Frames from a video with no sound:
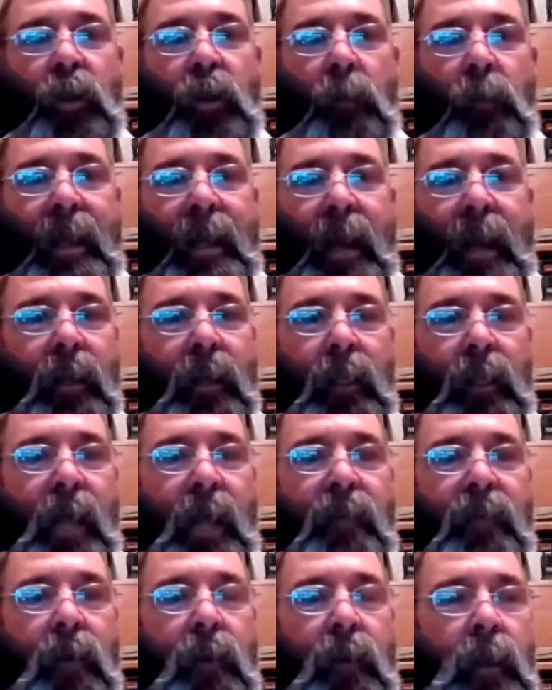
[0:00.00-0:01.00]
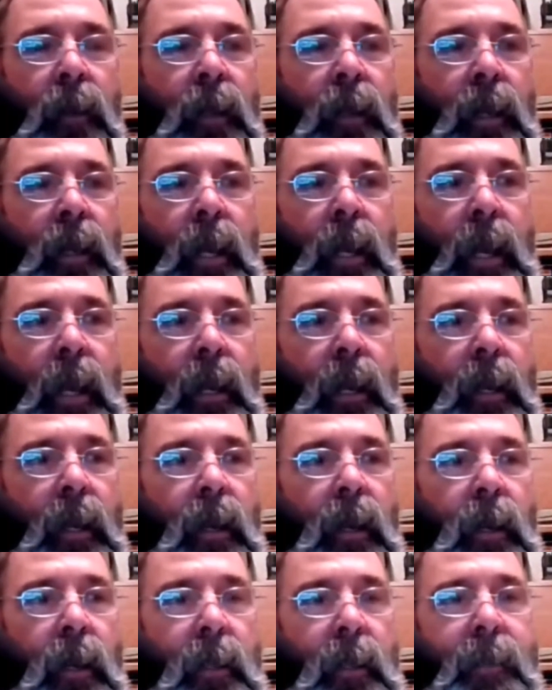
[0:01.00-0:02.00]
you know, made out of leather,
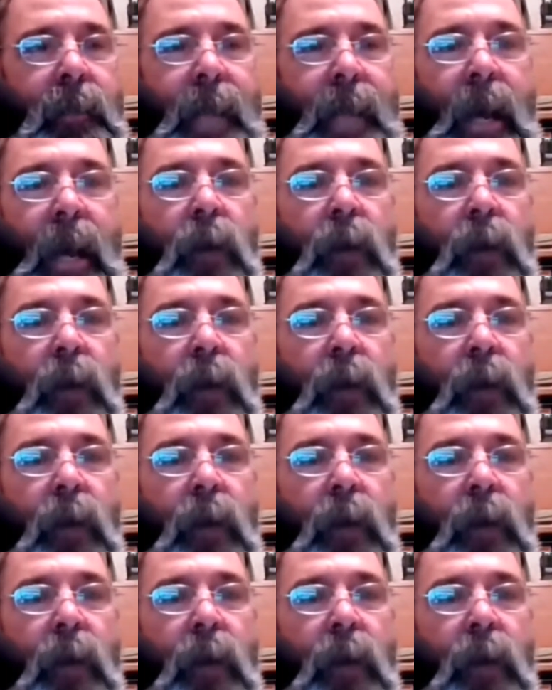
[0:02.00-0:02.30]
and a